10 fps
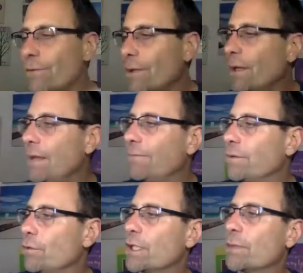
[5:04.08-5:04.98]

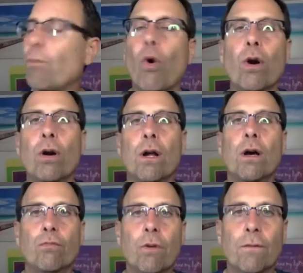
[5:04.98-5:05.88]
influence more
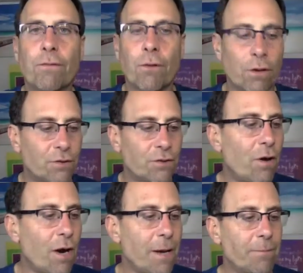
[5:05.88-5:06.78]
referrals.
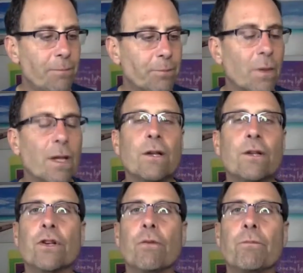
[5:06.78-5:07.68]
All right.
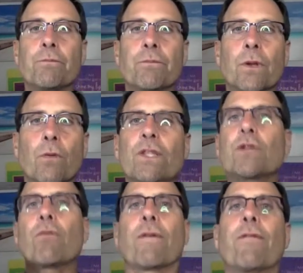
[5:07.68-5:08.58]
So what's a
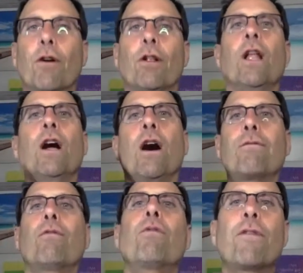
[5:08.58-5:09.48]
referral? A
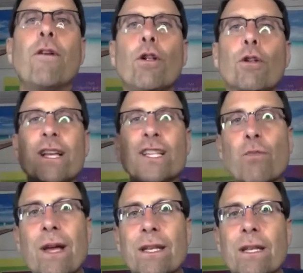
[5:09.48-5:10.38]
referral is
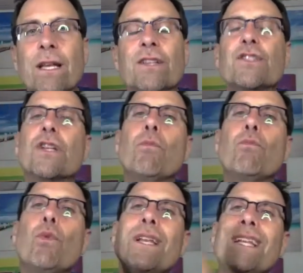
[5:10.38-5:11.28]
when someone